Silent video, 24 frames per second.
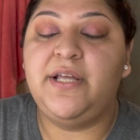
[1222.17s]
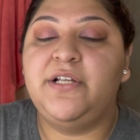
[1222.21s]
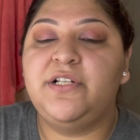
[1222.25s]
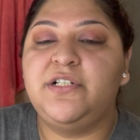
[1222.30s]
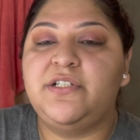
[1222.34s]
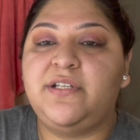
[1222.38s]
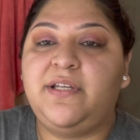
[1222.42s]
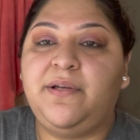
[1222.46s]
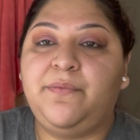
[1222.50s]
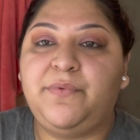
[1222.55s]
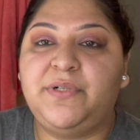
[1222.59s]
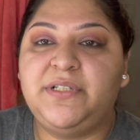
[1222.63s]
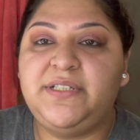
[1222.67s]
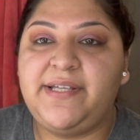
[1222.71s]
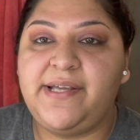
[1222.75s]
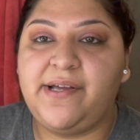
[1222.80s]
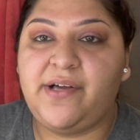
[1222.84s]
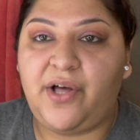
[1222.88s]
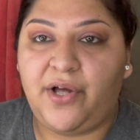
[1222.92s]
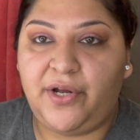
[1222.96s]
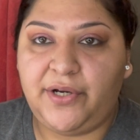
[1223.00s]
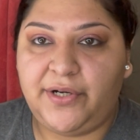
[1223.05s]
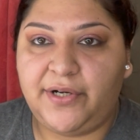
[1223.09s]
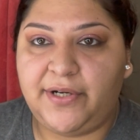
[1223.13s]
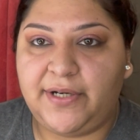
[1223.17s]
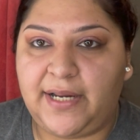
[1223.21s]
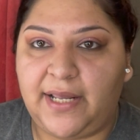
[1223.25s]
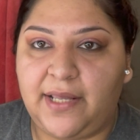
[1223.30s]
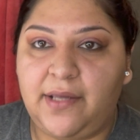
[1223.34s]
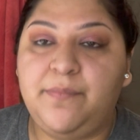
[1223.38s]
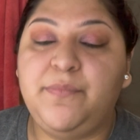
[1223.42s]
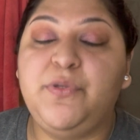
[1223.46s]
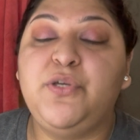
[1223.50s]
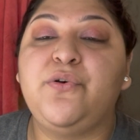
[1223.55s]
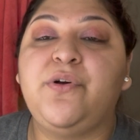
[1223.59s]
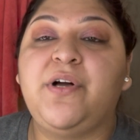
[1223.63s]
So then once they call your
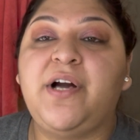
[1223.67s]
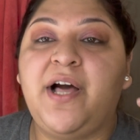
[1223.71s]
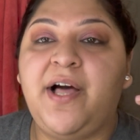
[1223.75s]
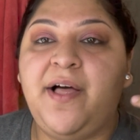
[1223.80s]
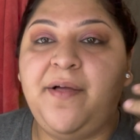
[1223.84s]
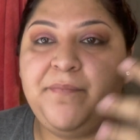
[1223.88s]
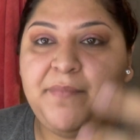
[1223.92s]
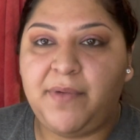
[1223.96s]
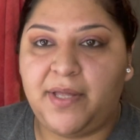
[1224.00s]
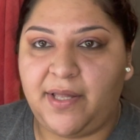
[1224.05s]
name, you come